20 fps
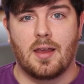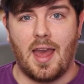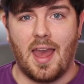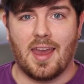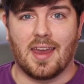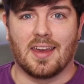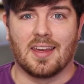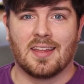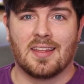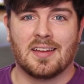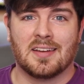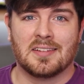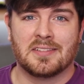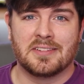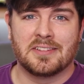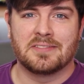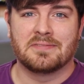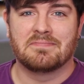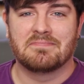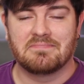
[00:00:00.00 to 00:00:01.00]
Hey,
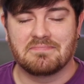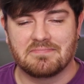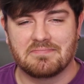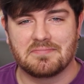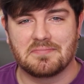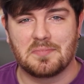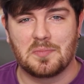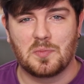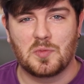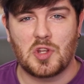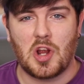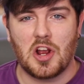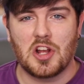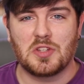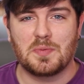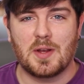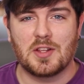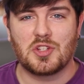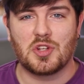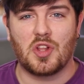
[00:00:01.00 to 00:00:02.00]
sorry
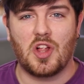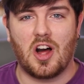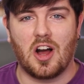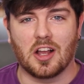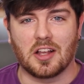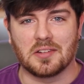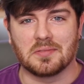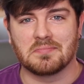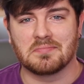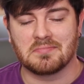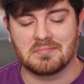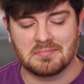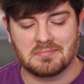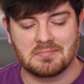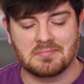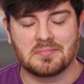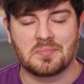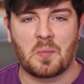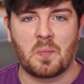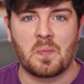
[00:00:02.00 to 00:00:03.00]
it's been so long.
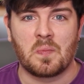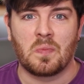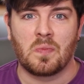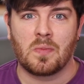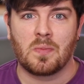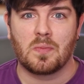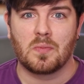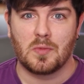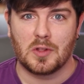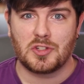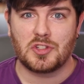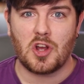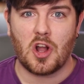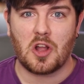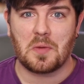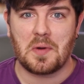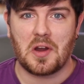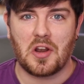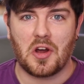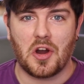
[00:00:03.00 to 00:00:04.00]
Let's
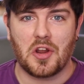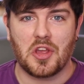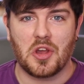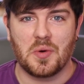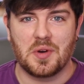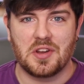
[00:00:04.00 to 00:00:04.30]
talk about audio